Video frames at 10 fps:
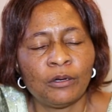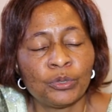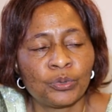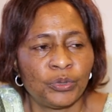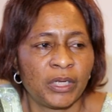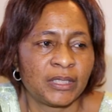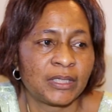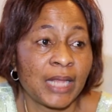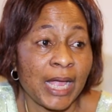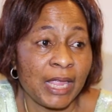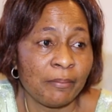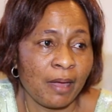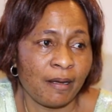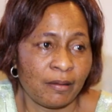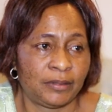old students that came
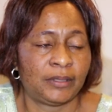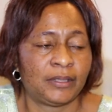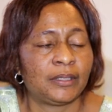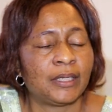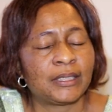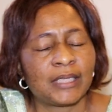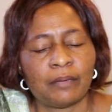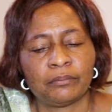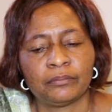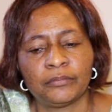around that time,